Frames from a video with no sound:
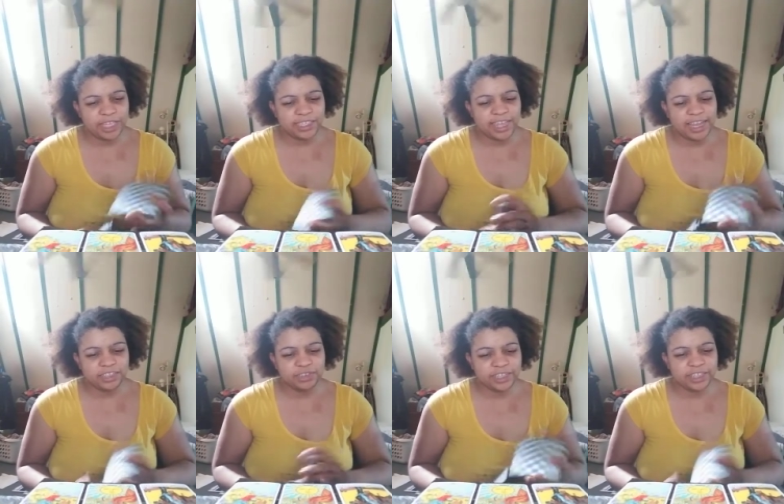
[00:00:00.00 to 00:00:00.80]

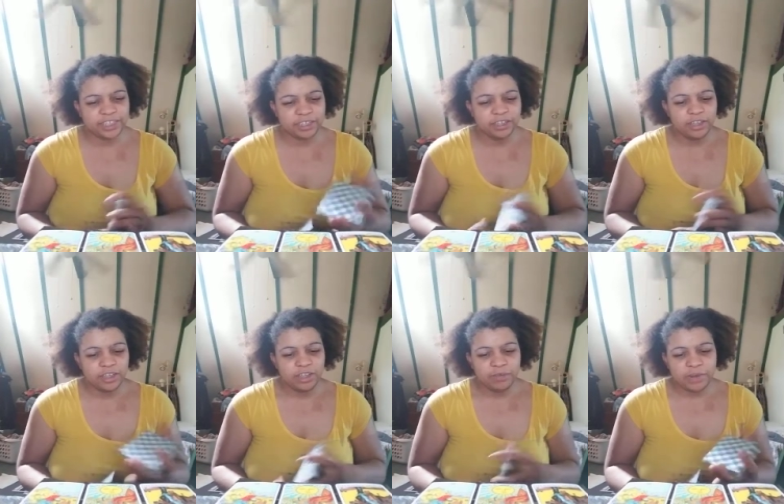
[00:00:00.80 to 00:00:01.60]
exaggerated
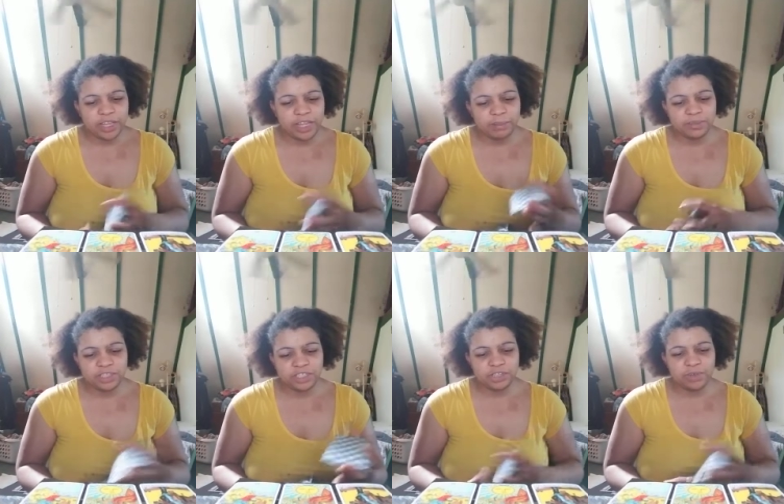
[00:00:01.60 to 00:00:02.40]
when it
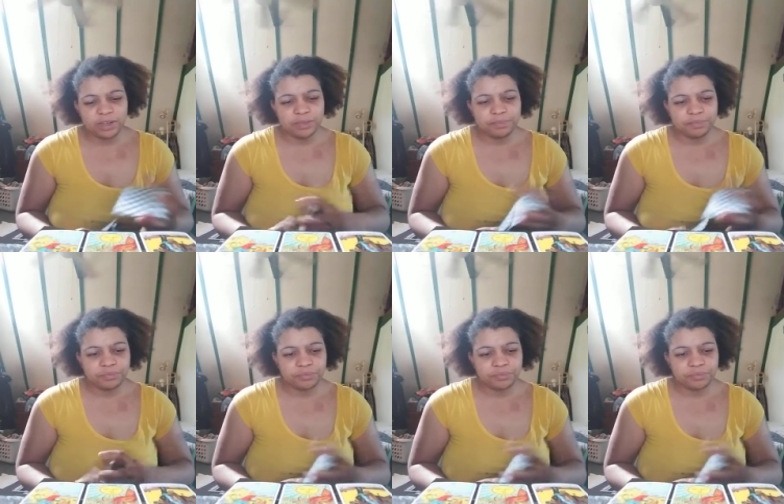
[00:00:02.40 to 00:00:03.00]
comes to um,